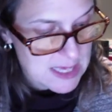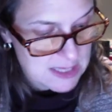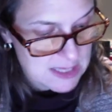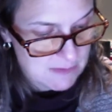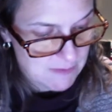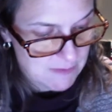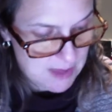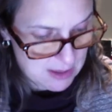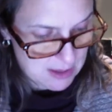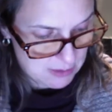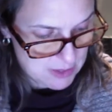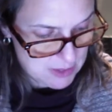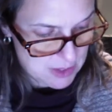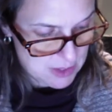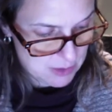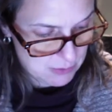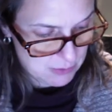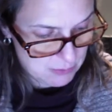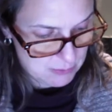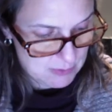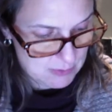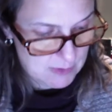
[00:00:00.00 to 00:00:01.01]
value
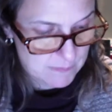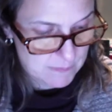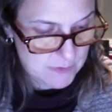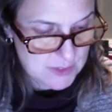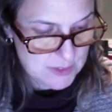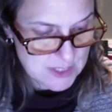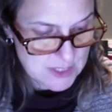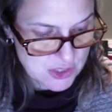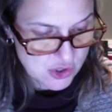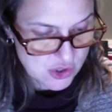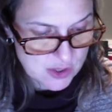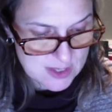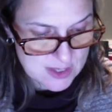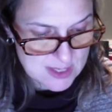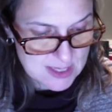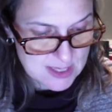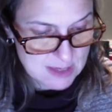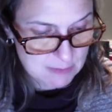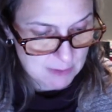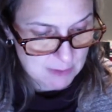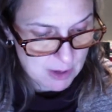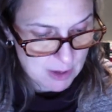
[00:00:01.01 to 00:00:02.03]
of the digit
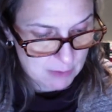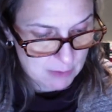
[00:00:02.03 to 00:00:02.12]
0